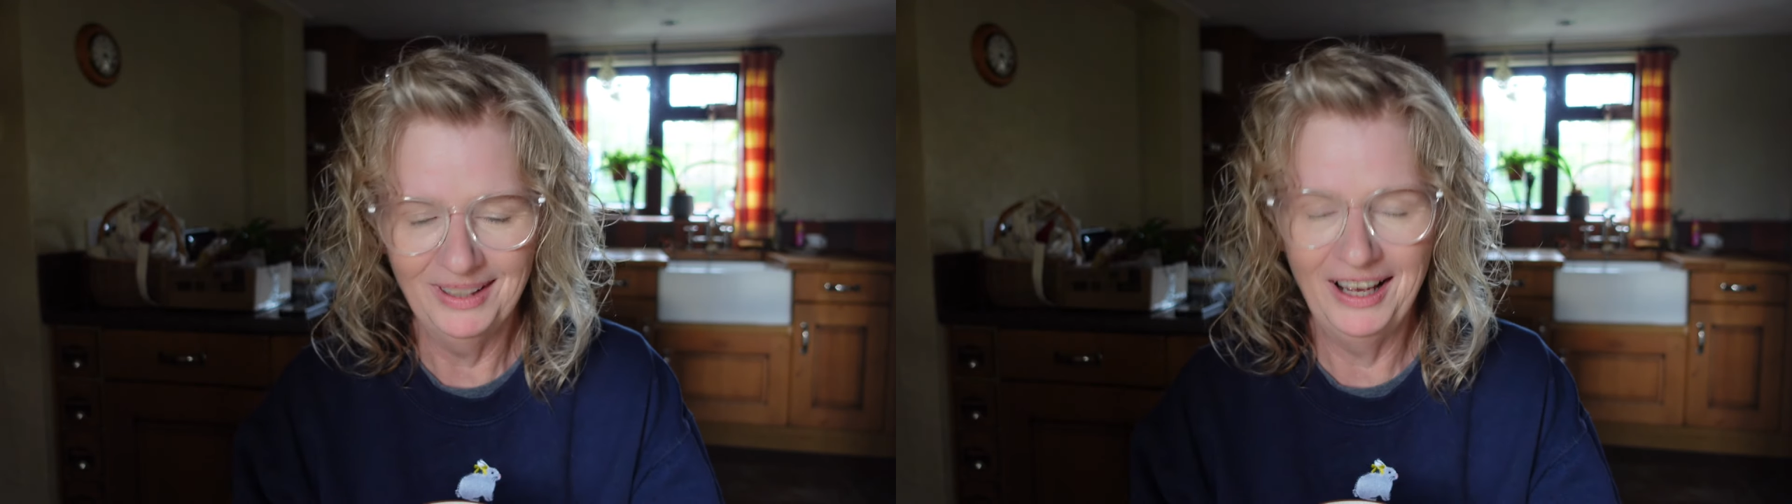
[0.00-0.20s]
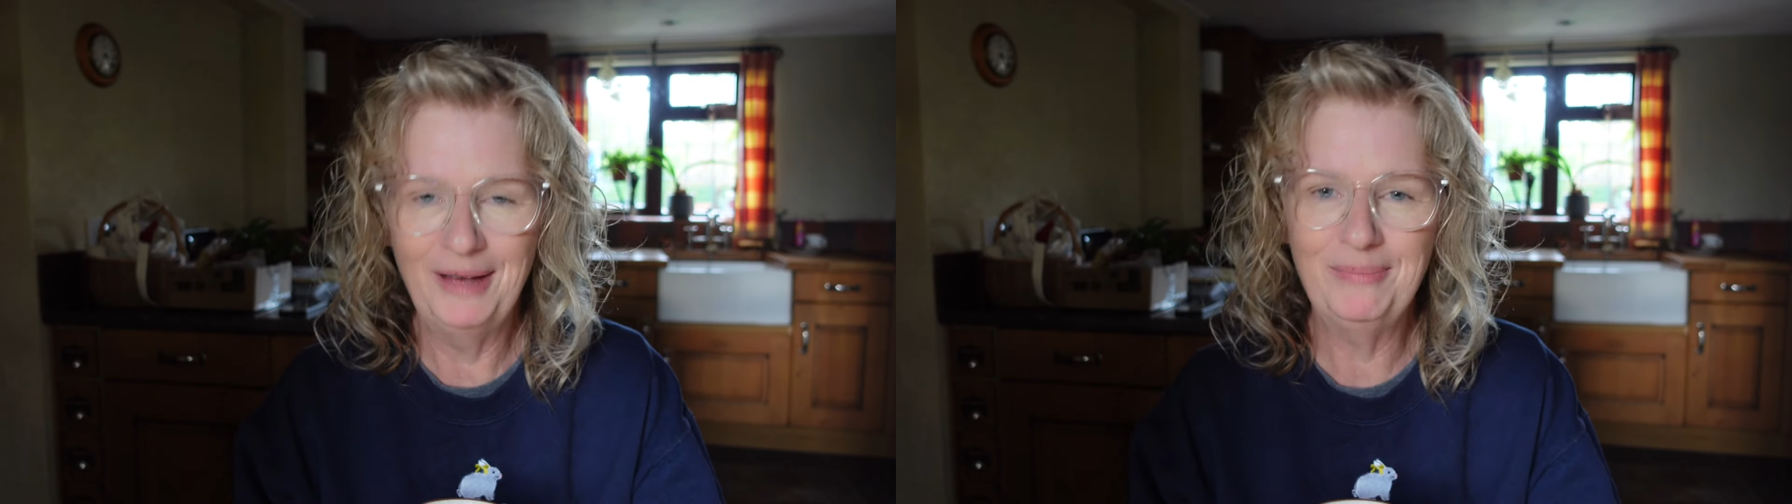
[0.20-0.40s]

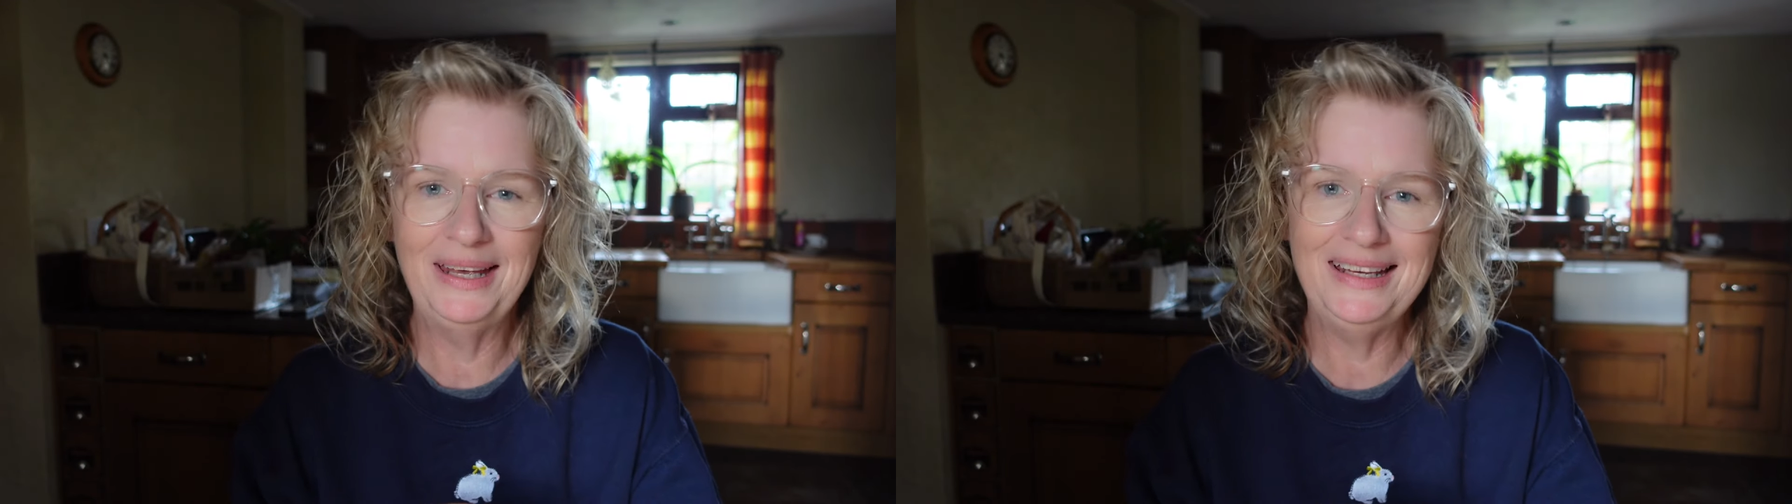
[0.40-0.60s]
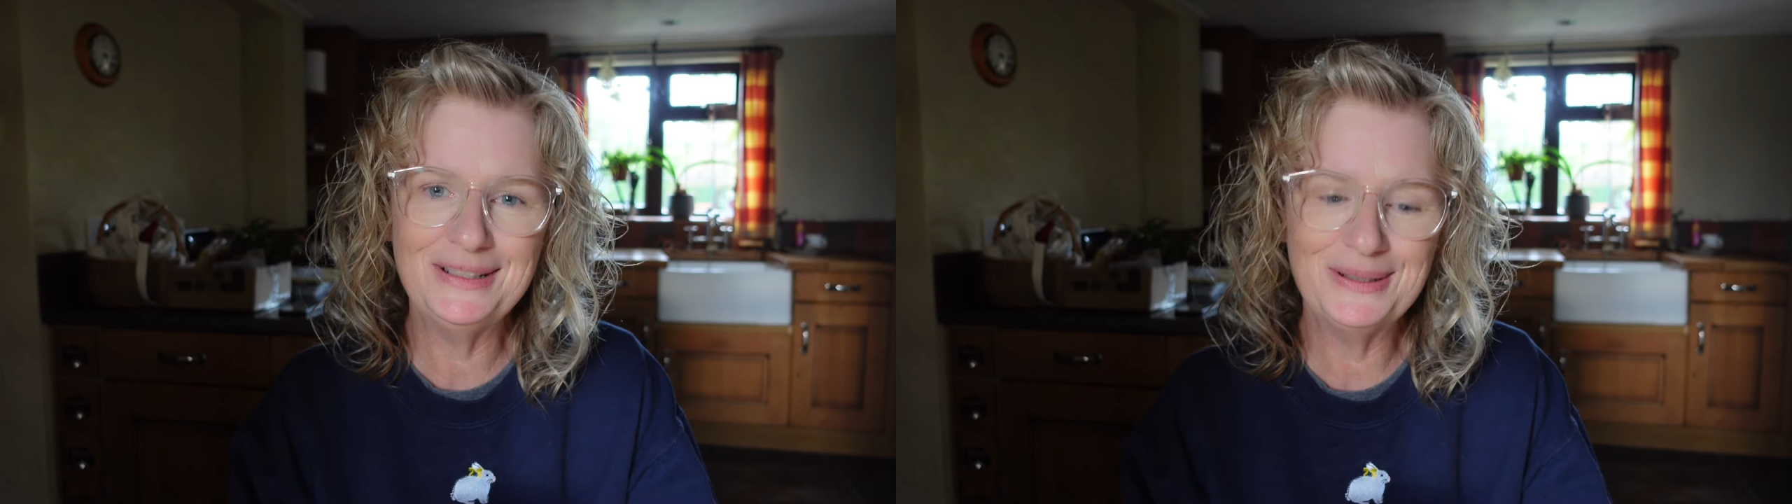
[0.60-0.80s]
But
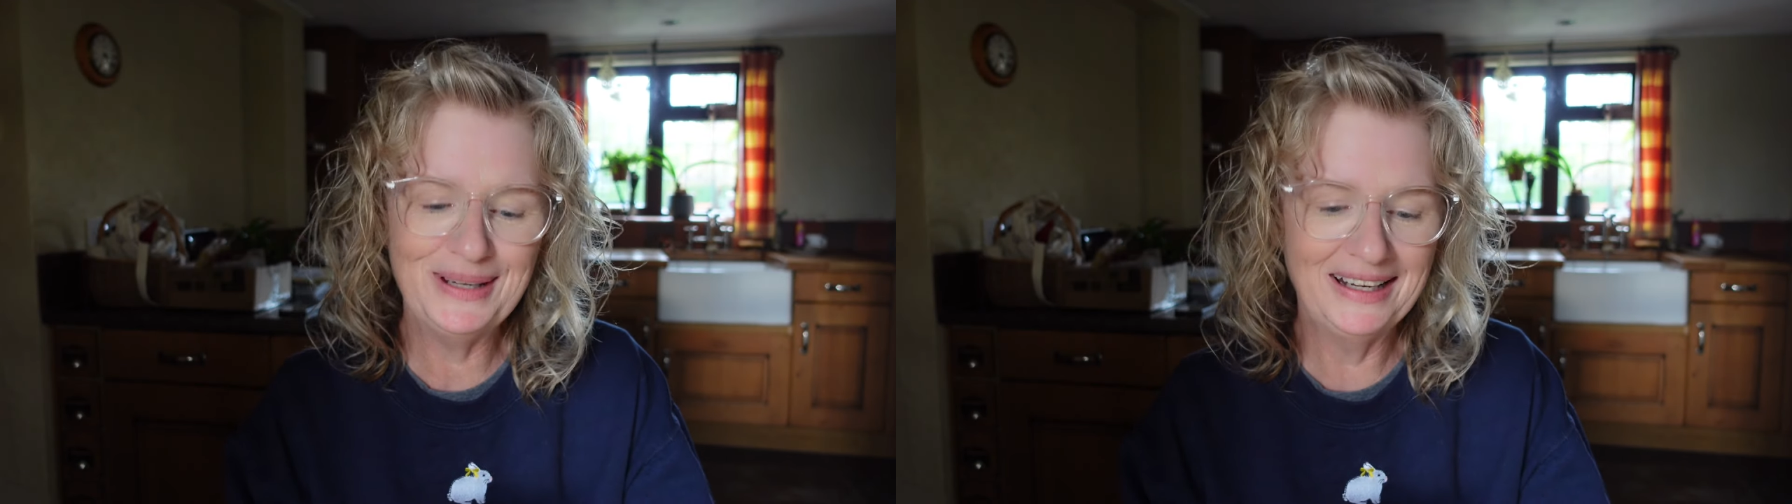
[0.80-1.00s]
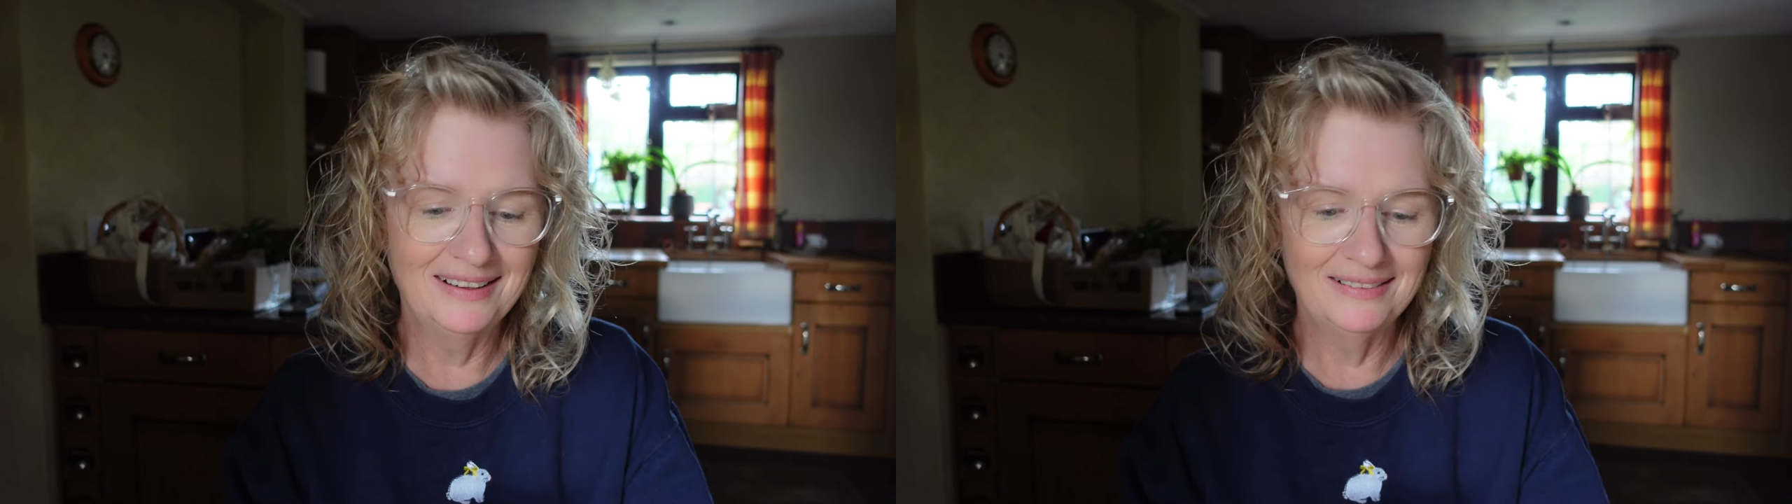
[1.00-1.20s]
he's
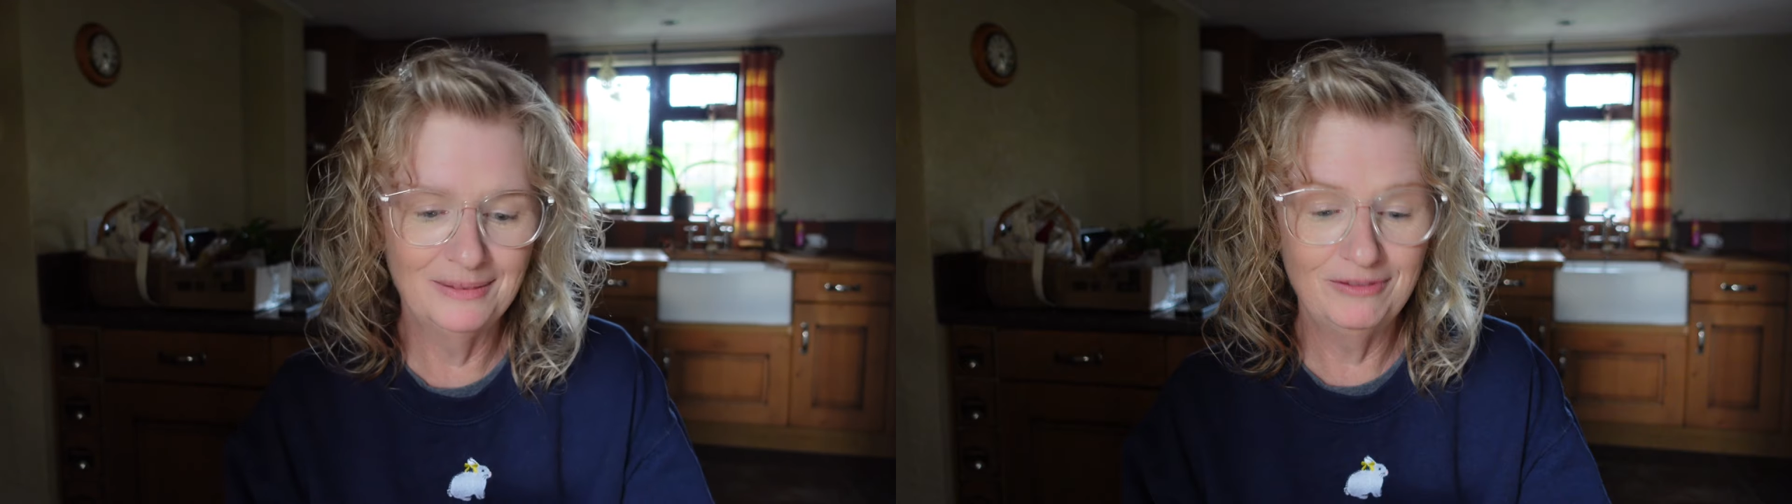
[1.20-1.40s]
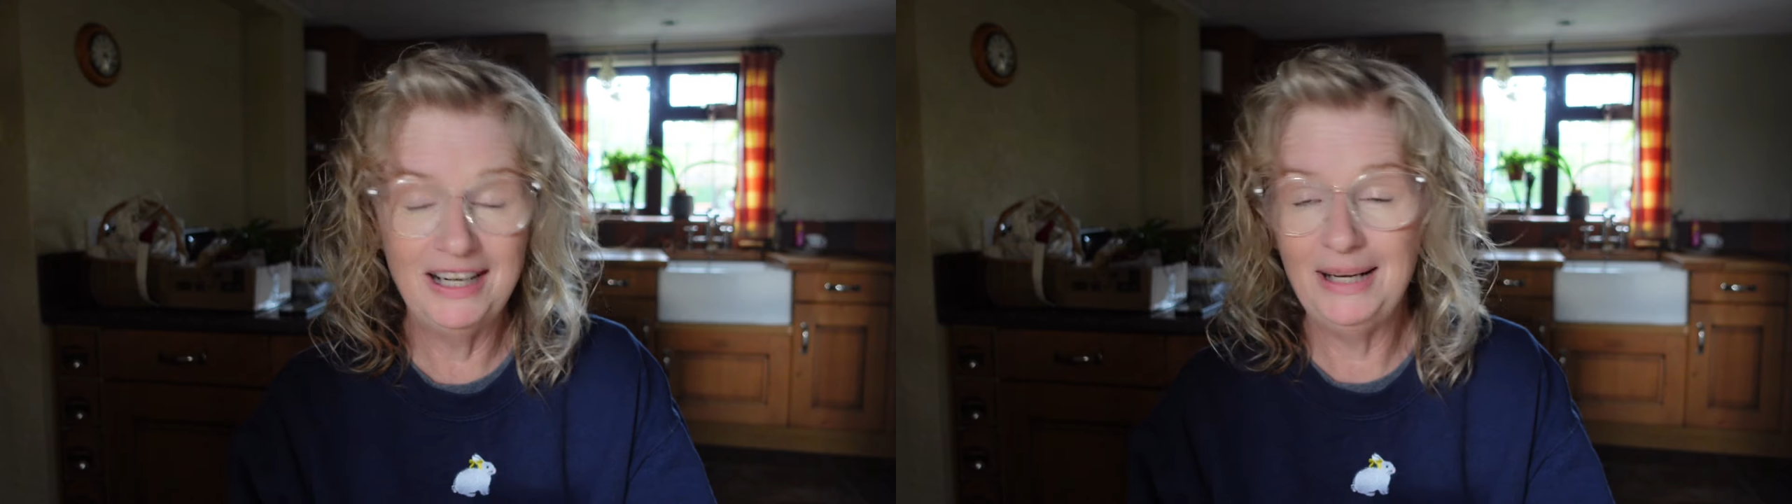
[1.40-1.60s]
doing
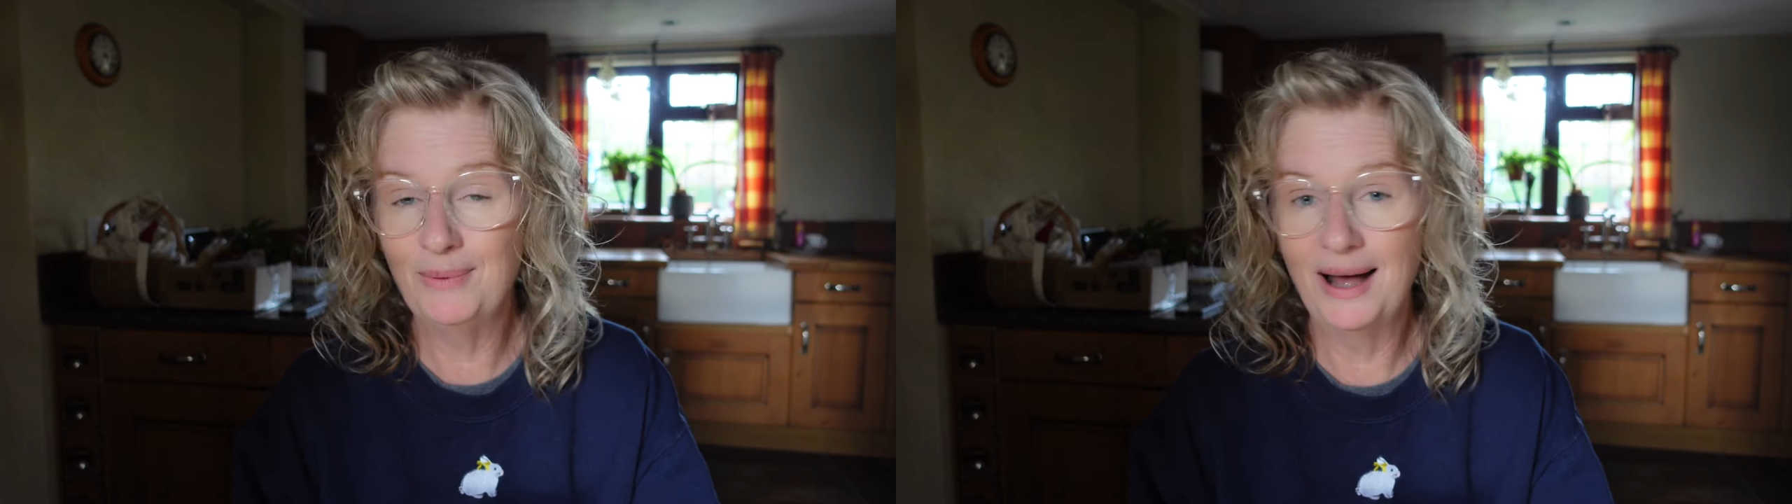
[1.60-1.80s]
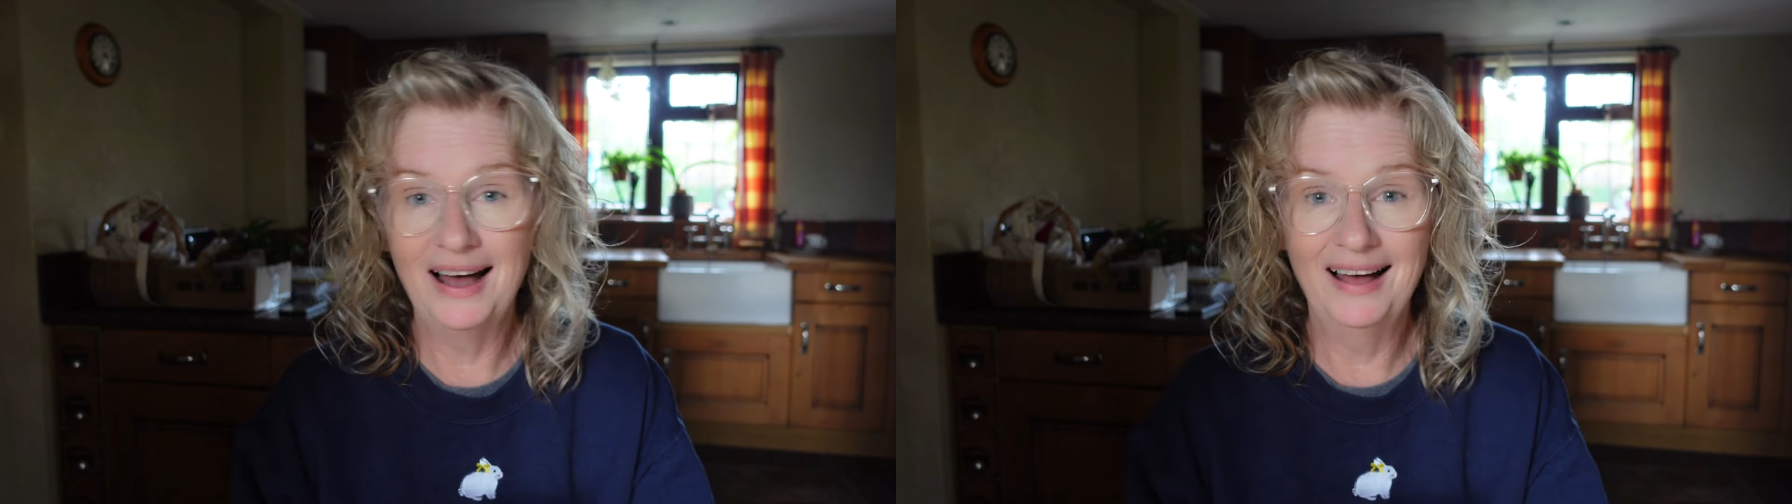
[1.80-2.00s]
really
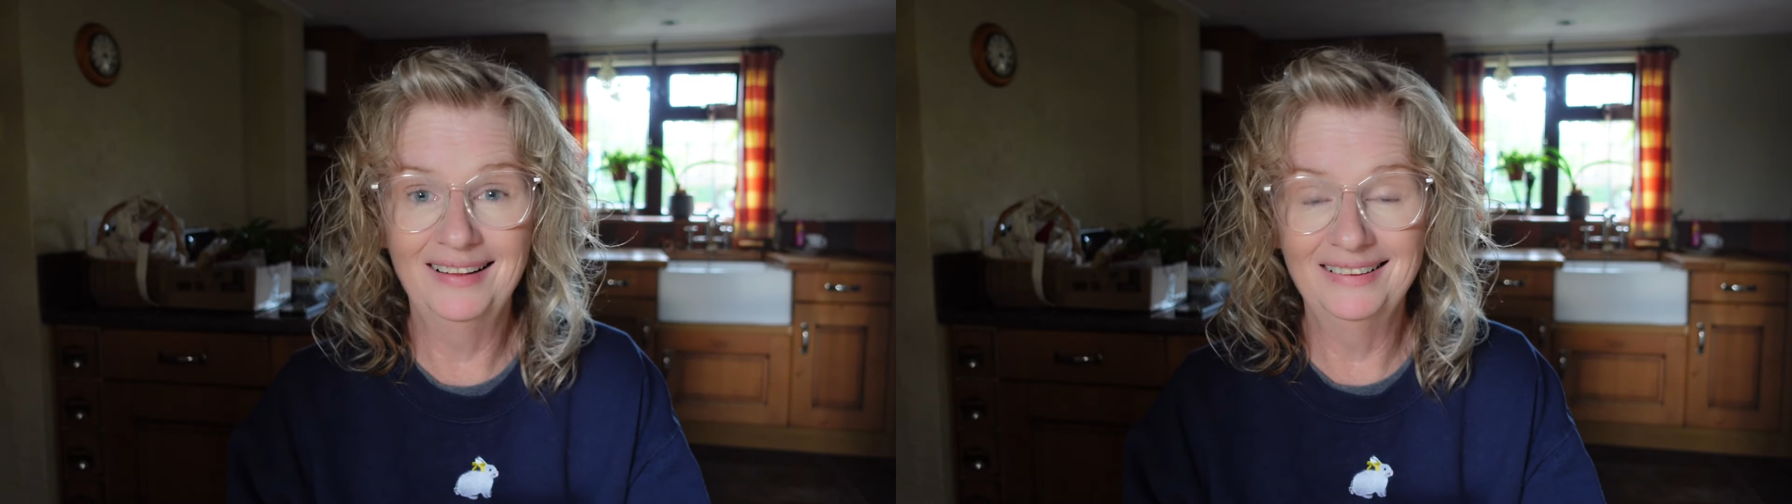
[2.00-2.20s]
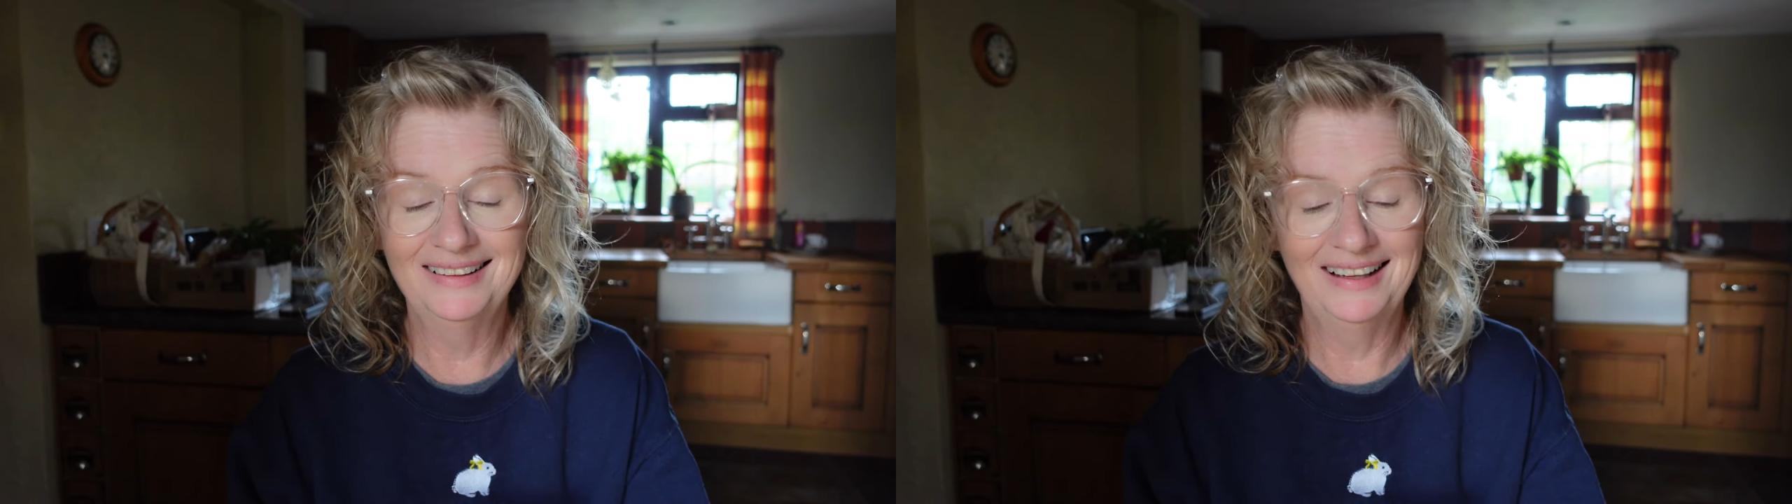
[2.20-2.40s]
well.